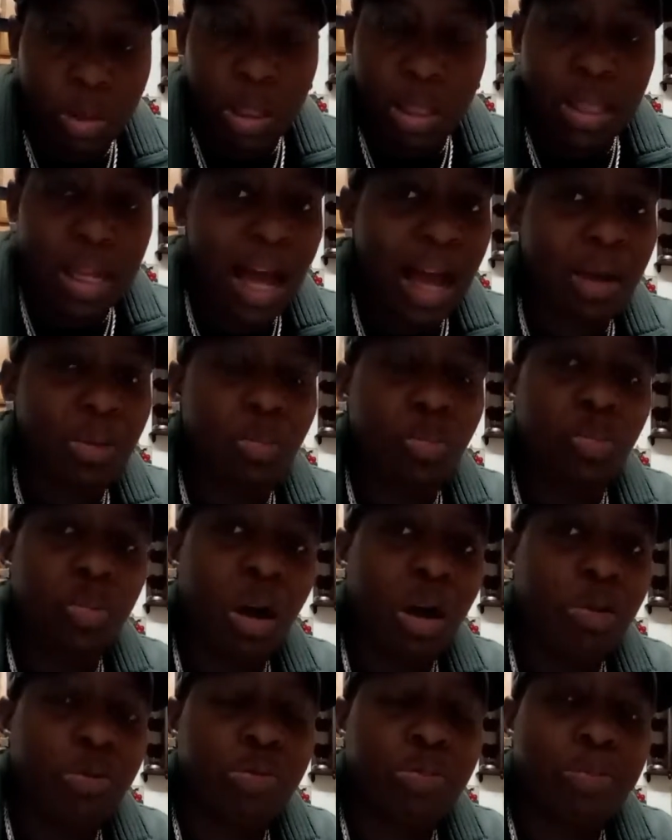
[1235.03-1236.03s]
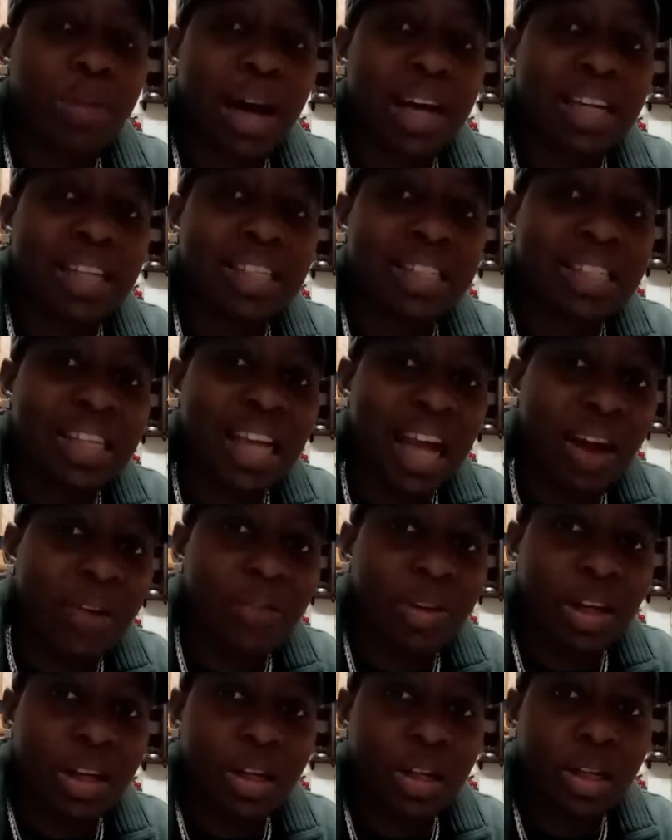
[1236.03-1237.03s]
Not wealth
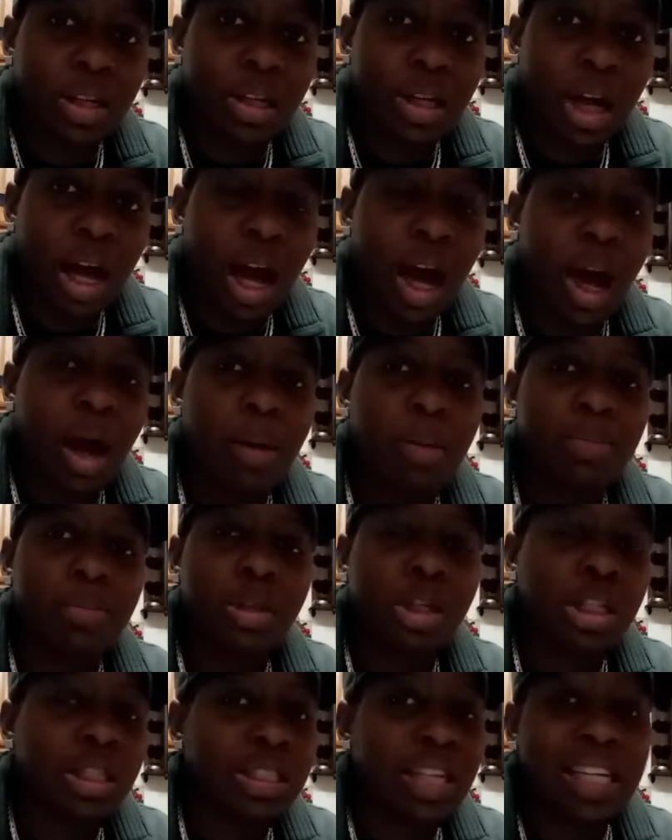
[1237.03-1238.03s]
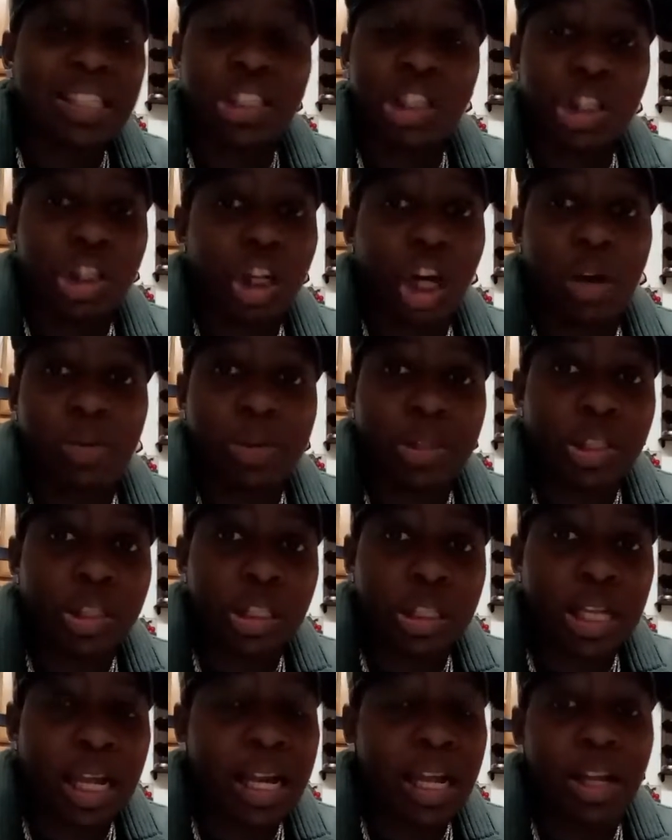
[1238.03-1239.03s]
monetary. Because that's just
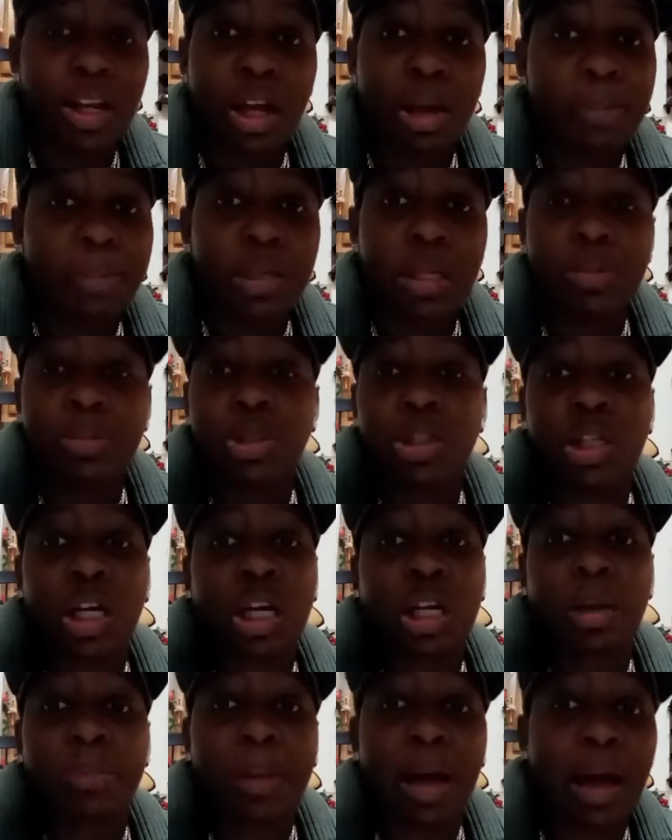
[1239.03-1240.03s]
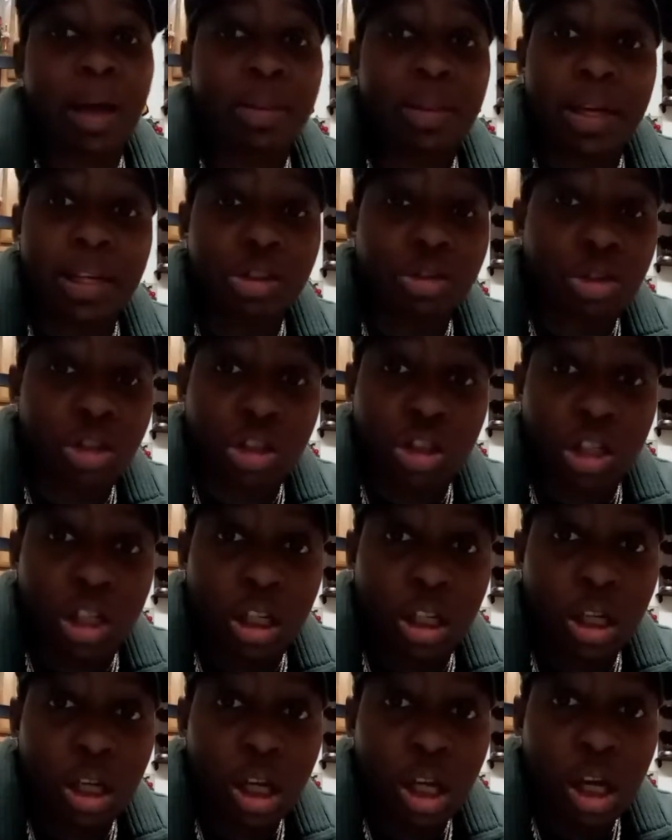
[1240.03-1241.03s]
currency. That ain't nothing but them sucking up our
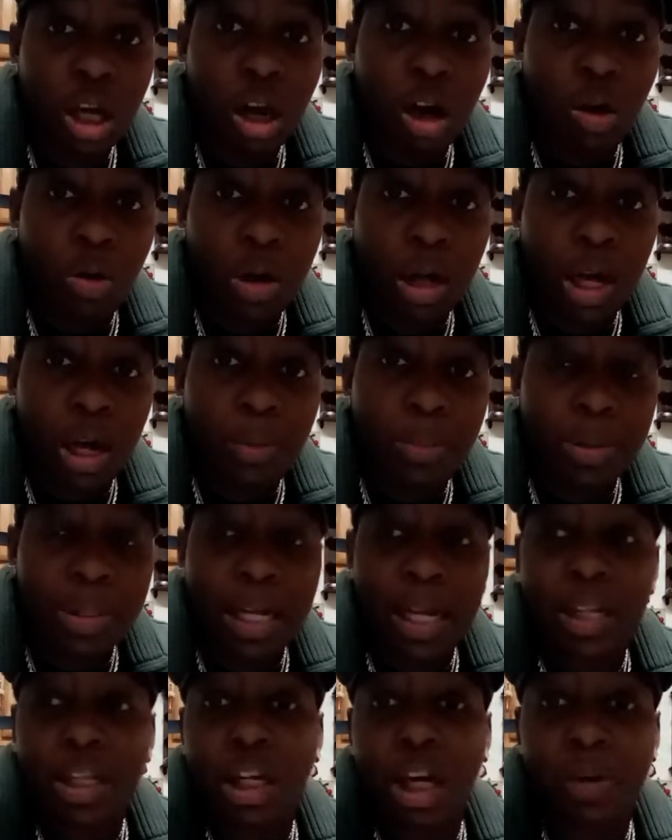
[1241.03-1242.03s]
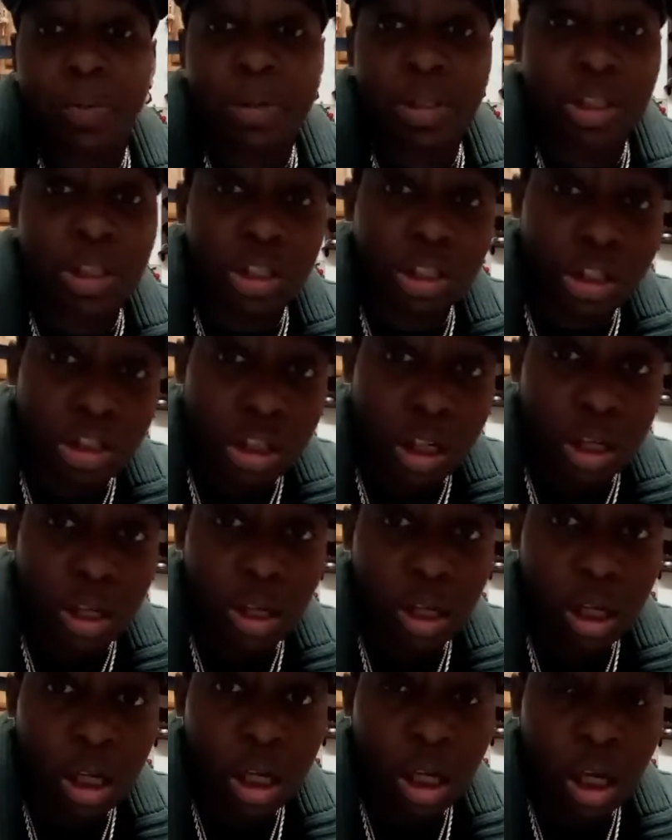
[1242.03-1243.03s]
electricity. Okay, with that currency shit.
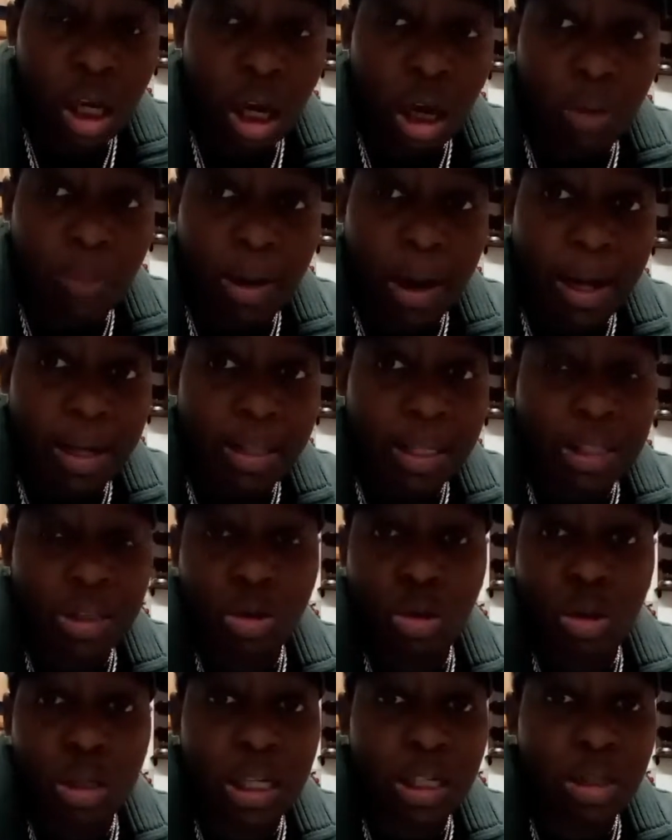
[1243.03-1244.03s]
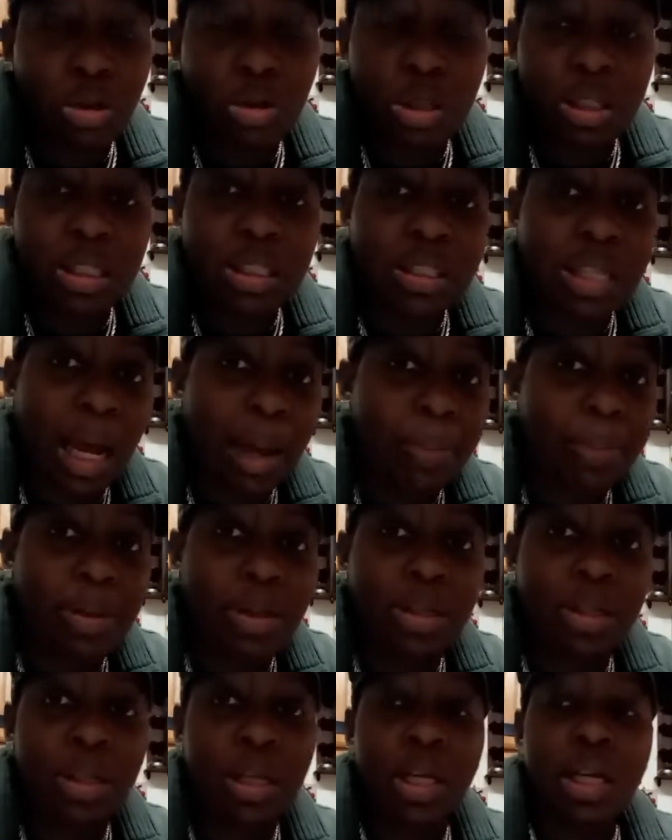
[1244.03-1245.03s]
Alright, that's all they doing is
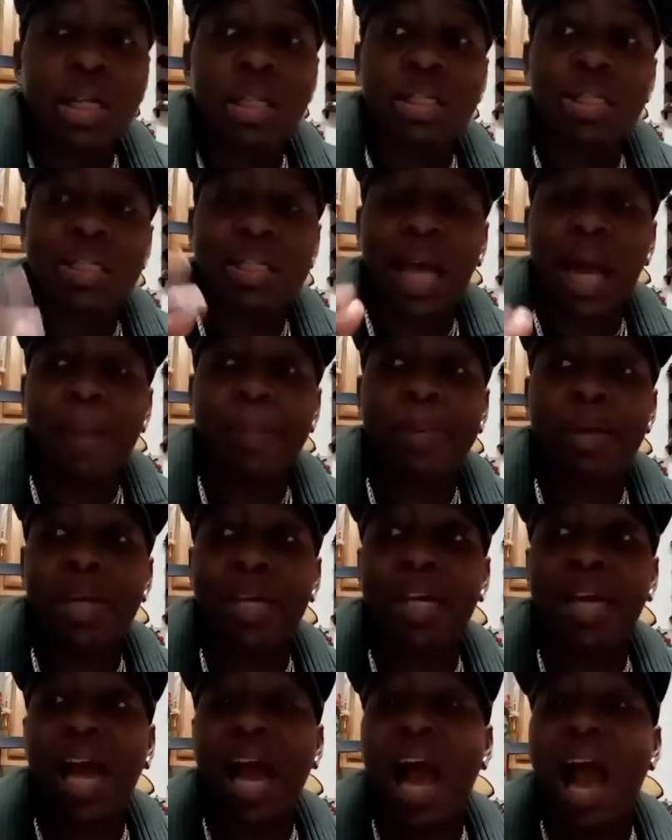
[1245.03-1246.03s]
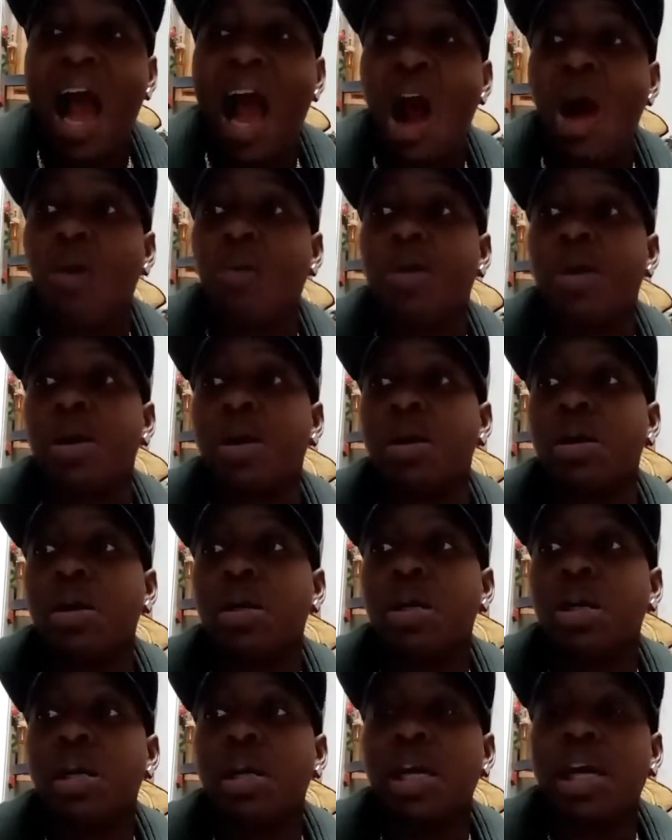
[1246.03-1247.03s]
stipending
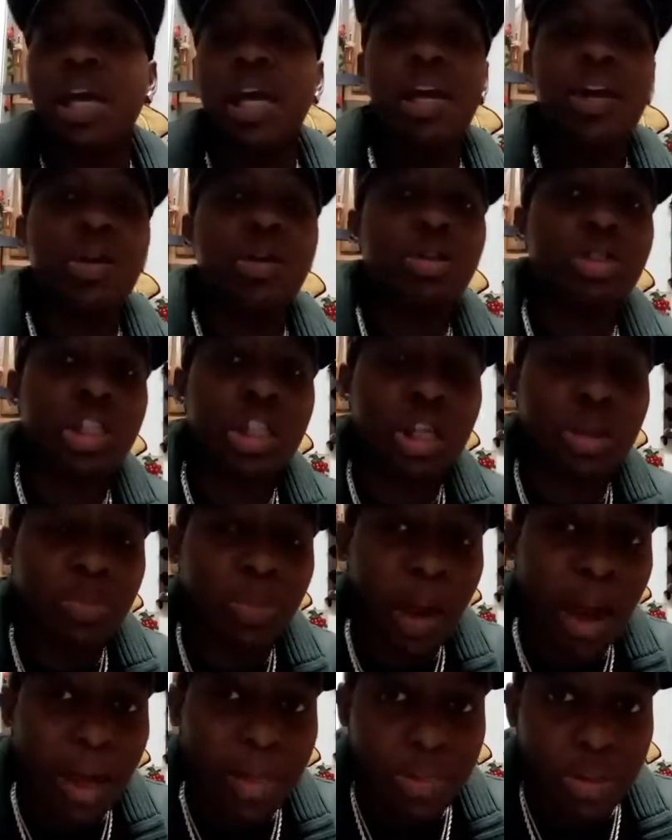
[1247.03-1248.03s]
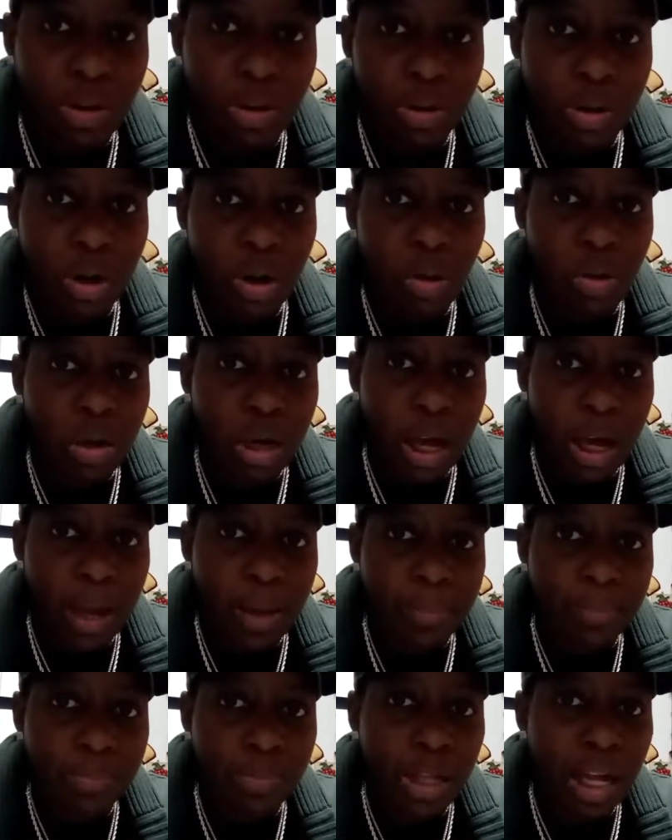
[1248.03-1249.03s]
our energy rather.
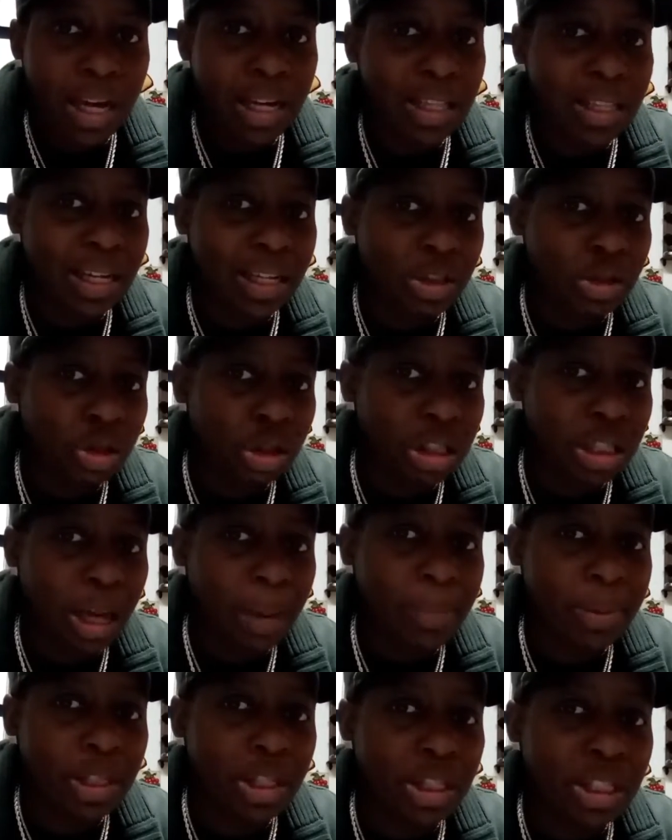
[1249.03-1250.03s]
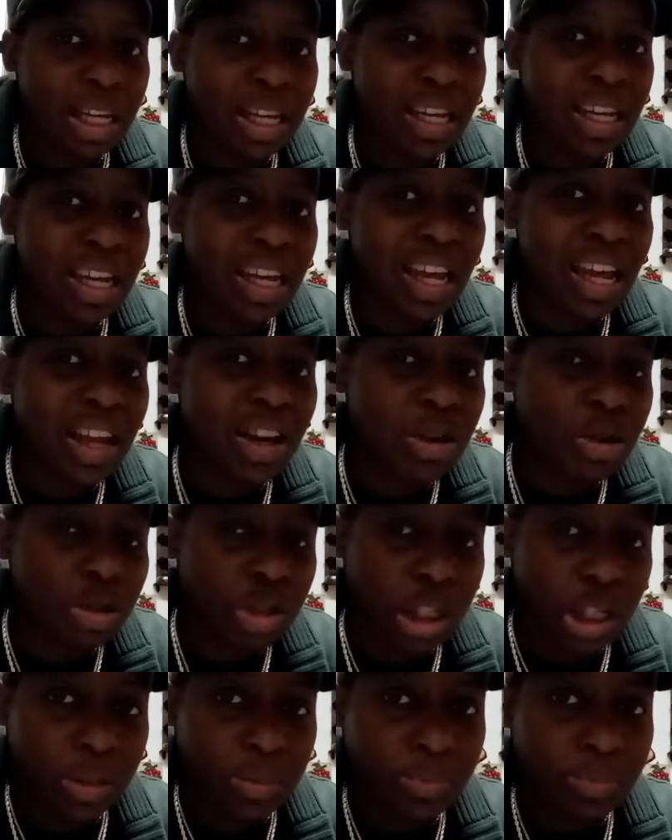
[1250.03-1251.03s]
Okay? Not electricity, I meant to say
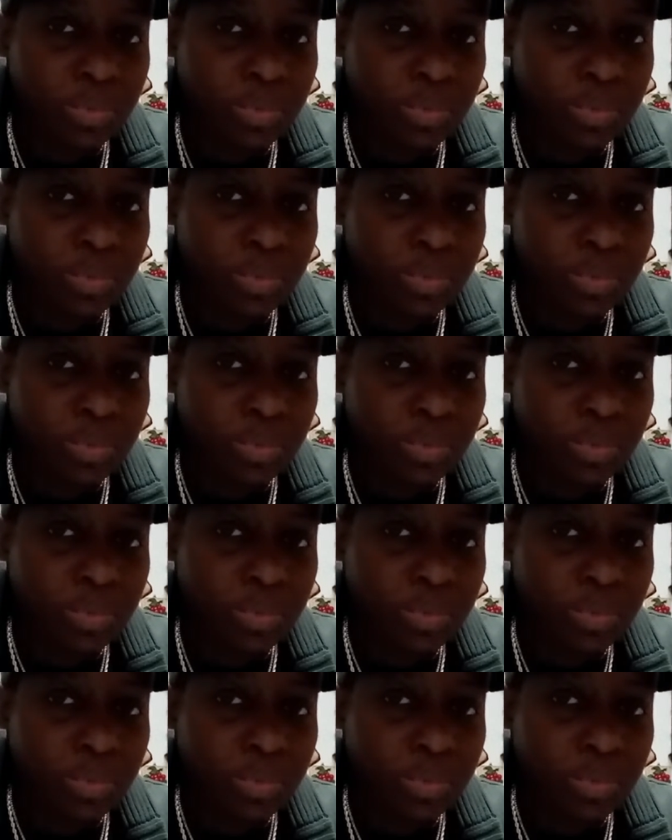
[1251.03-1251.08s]
energy.